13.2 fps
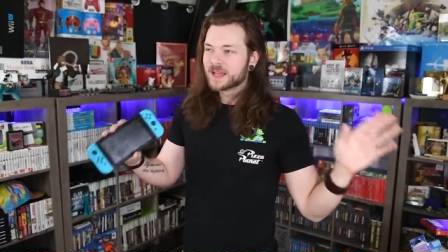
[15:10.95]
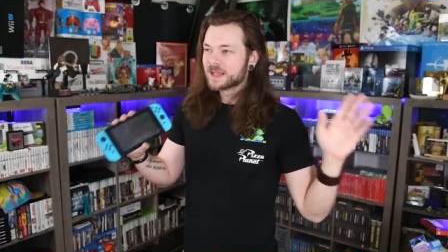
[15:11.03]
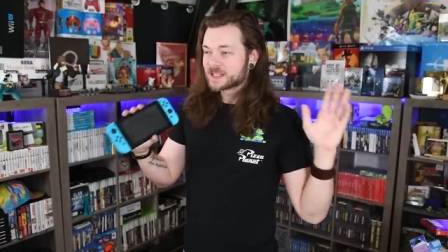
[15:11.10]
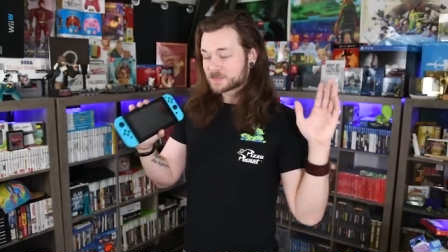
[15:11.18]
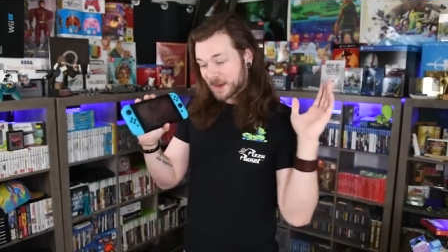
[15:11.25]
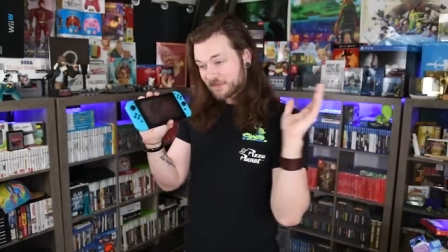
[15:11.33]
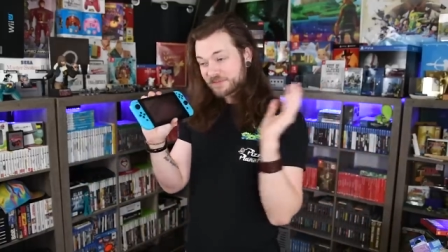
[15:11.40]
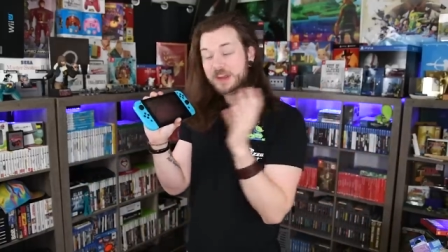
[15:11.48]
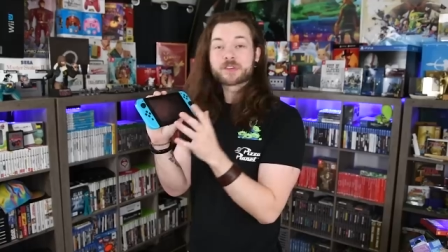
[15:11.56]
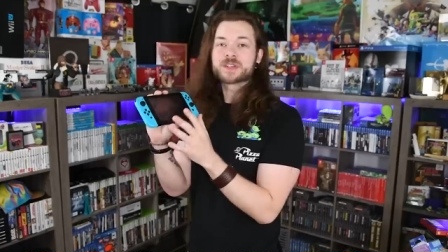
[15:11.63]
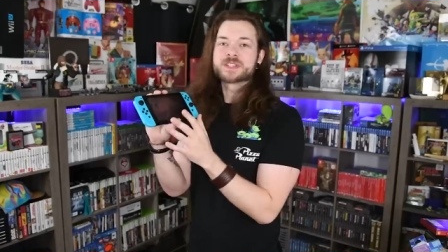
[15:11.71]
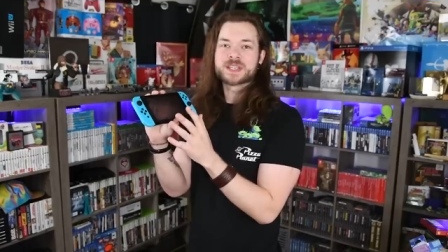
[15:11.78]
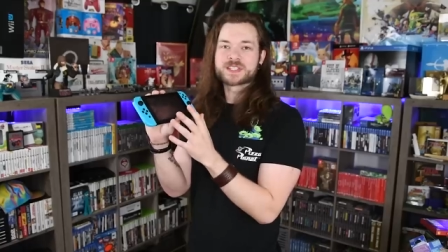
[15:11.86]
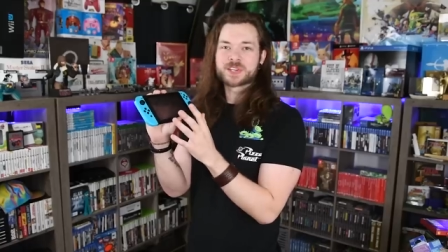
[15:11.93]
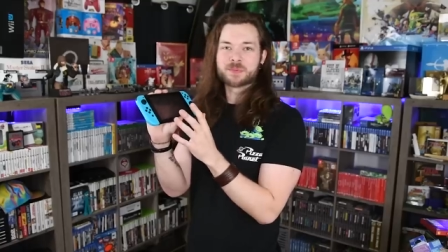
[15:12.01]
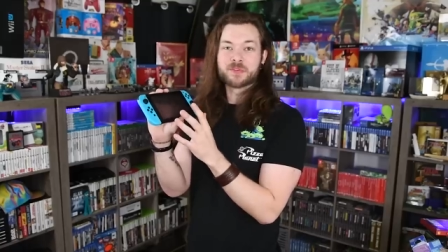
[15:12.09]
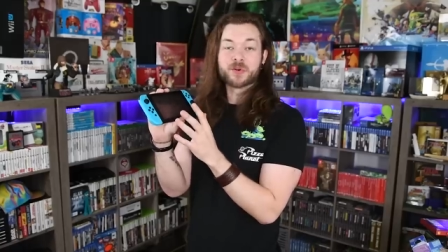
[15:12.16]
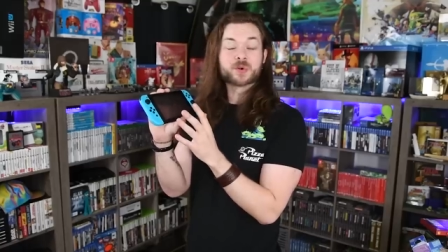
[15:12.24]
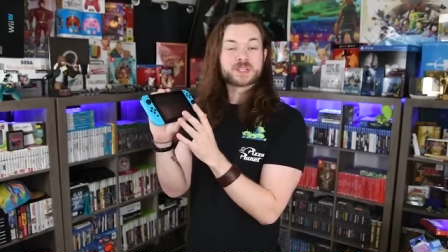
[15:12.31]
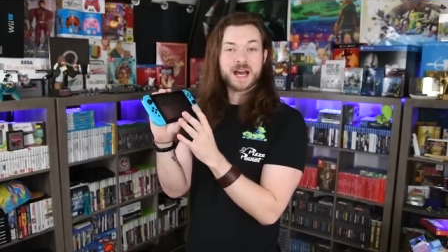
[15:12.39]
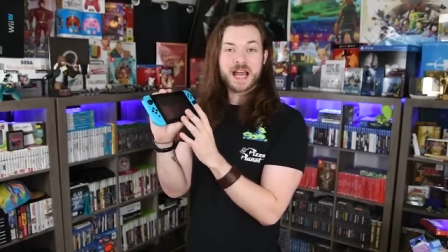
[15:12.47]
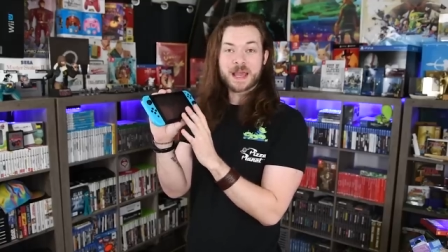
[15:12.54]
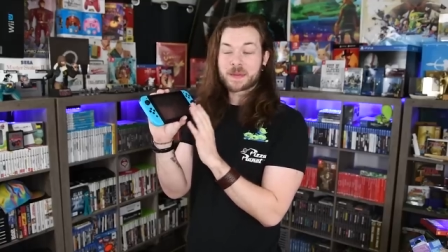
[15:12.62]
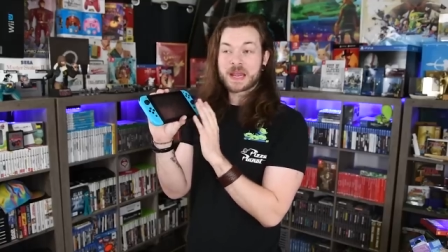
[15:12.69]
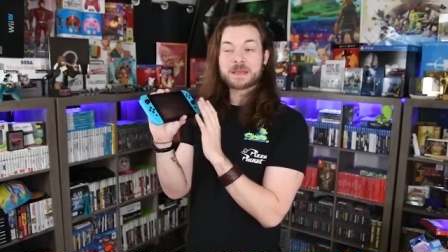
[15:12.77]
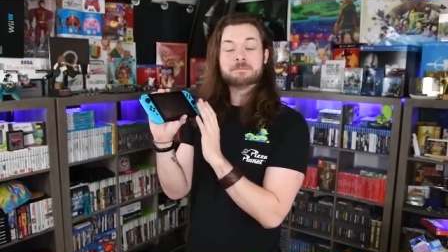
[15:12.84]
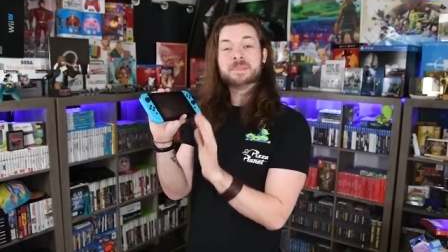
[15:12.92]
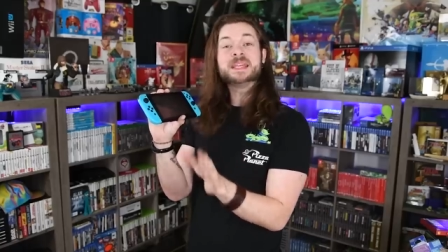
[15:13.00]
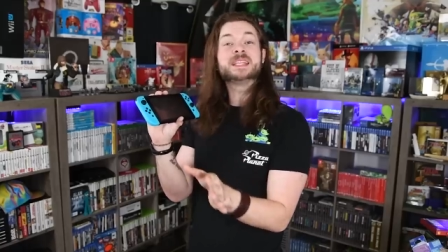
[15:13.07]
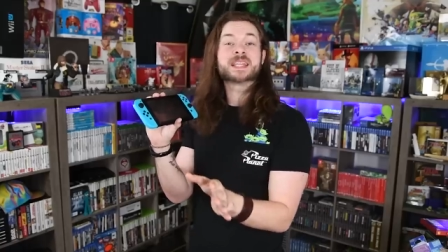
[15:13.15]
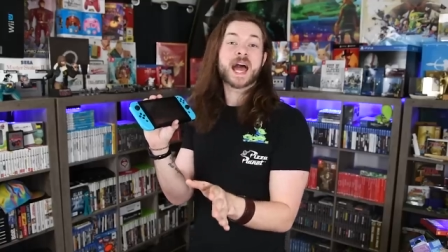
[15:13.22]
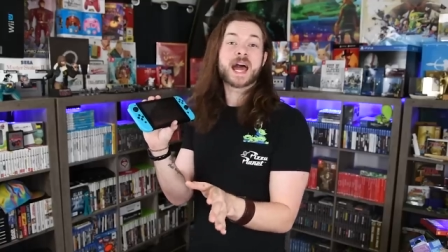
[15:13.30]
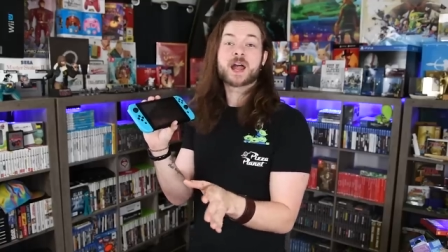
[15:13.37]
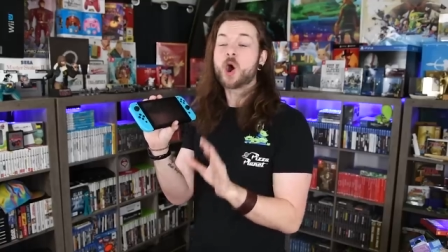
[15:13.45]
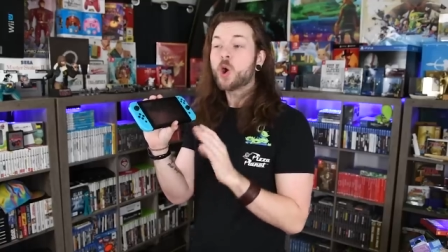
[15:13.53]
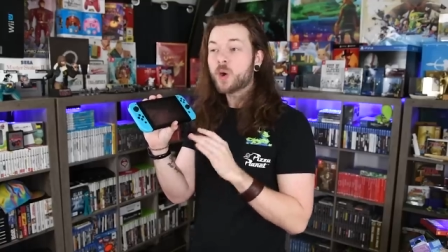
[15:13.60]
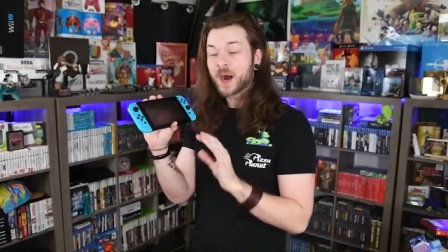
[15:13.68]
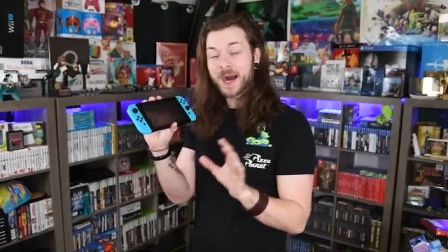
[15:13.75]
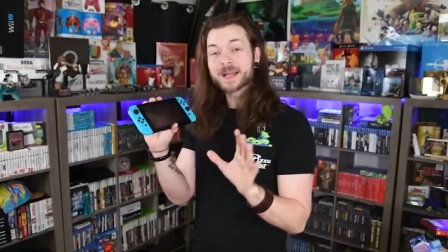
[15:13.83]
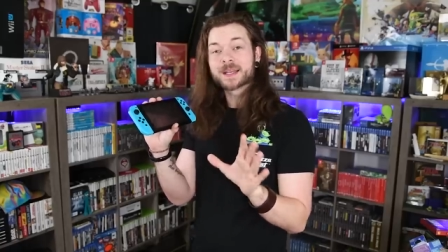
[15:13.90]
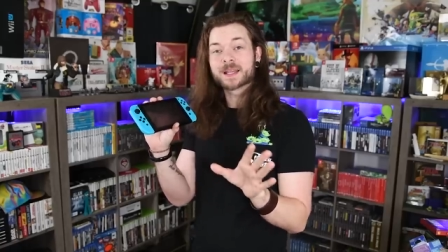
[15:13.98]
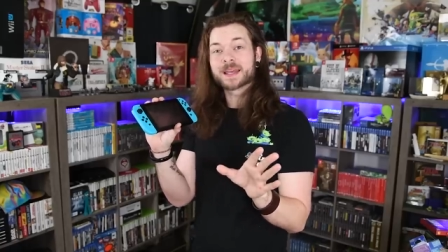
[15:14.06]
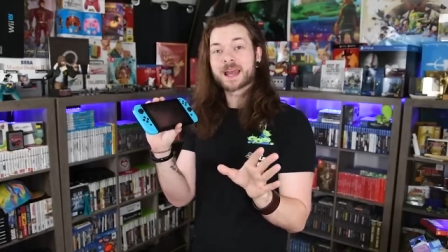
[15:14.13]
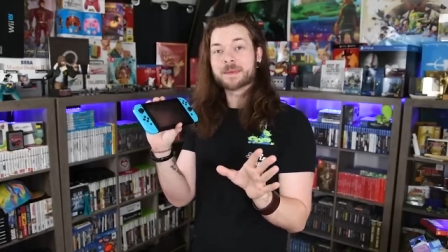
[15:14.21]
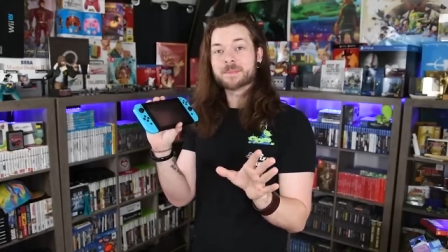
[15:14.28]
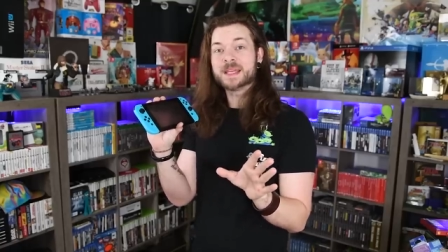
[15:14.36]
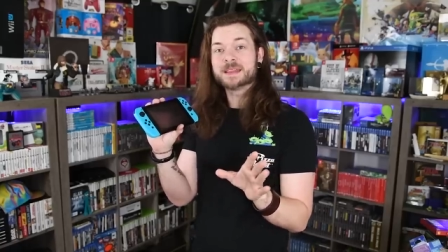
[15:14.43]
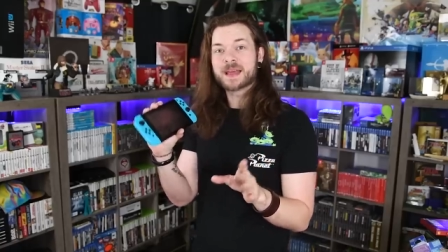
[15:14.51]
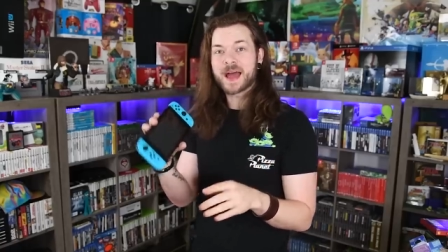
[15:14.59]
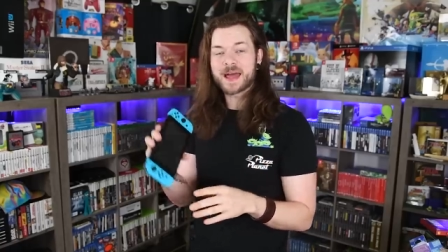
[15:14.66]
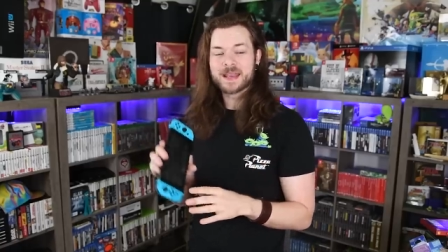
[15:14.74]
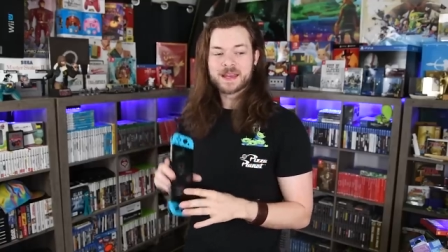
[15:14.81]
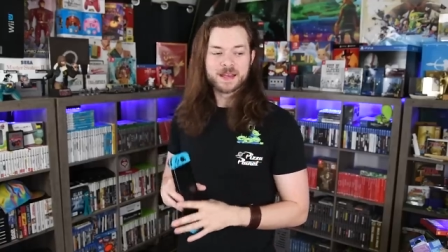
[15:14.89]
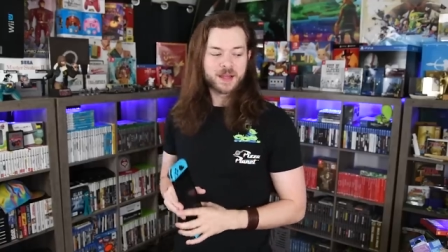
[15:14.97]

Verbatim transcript: It's my favorite system of all time. And I mean that. Wholeheartedly, I mean that.